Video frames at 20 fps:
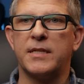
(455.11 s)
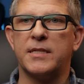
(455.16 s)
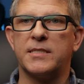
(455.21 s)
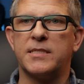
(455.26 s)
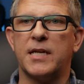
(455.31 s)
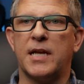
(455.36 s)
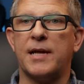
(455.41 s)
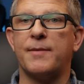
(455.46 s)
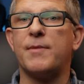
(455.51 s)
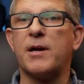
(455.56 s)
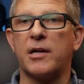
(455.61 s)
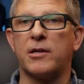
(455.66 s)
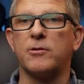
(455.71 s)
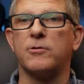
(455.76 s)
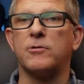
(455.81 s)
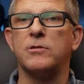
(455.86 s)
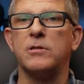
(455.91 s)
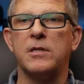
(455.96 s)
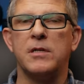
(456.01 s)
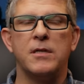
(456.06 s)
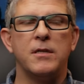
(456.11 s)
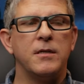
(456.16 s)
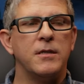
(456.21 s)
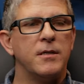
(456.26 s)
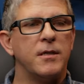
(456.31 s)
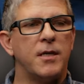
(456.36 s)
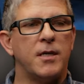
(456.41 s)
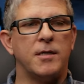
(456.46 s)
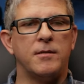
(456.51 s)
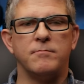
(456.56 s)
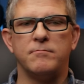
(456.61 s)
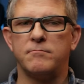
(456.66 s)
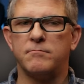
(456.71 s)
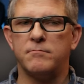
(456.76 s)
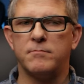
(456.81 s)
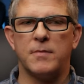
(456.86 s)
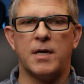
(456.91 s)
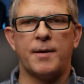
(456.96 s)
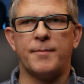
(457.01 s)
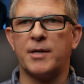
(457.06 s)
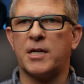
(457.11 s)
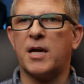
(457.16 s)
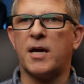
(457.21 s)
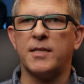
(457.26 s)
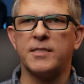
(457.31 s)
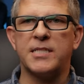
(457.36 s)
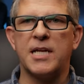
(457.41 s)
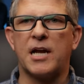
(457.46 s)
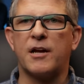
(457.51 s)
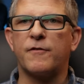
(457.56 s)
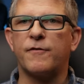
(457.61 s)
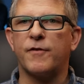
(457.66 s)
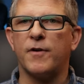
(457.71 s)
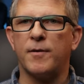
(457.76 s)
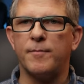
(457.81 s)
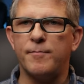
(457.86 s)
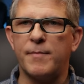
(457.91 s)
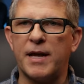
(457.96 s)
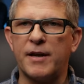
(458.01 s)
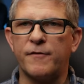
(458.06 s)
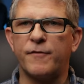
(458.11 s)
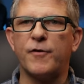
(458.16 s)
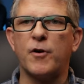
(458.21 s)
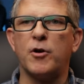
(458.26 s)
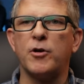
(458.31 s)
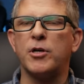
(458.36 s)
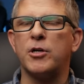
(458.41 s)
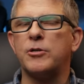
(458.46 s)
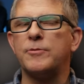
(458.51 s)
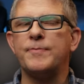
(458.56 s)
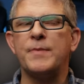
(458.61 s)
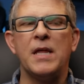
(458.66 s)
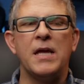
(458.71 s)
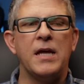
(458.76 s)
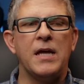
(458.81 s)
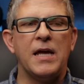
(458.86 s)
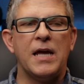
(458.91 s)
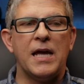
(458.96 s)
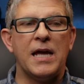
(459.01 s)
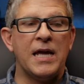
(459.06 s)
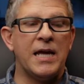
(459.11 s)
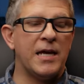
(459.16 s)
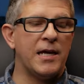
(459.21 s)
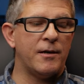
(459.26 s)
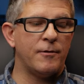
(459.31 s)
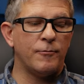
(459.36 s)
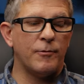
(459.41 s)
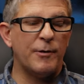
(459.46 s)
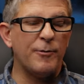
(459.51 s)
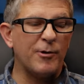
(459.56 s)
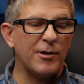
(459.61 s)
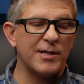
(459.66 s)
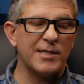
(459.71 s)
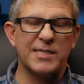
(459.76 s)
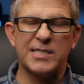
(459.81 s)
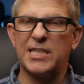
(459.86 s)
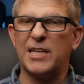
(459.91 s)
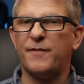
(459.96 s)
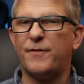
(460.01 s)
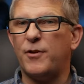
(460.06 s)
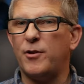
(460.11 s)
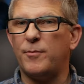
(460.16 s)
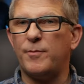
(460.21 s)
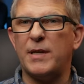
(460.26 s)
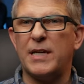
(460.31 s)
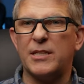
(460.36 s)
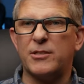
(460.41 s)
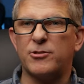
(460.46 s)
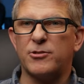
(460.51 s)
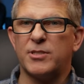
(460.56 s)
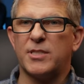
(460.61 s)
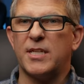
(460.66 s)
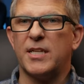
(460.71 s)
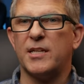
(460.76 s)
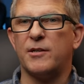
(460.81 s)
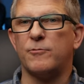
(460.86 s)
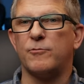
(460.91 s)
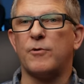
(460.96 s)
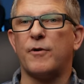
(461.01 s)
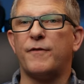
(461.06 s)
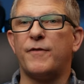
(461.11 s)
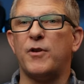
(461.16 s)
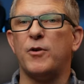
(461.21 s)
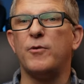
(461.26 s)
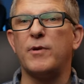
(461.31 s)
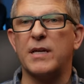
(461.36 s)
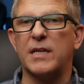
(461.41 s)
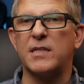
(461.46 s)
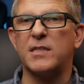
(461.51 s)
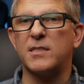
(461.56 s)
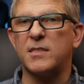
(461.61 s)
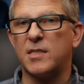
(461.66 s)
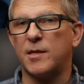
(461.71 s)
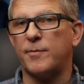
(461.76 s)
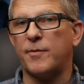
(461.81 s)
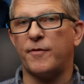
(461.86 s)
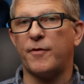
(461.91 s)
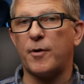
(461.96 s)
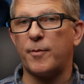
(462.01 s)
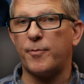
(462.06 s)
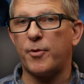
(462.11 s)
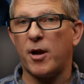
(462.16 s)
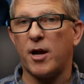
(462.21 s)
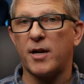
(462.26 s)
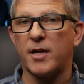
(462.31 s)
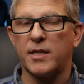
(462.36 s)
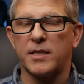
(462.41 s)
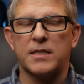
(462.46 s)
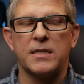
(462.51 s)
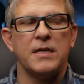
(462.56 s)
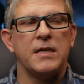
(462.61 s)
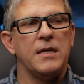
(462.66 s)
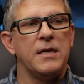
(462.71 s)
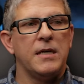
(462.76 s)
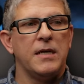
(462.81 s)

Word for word: They said, hey, Michael, um, I'm a contact from Manfrotto, and we wanted to see if you'd be interested in reviewing some of our product.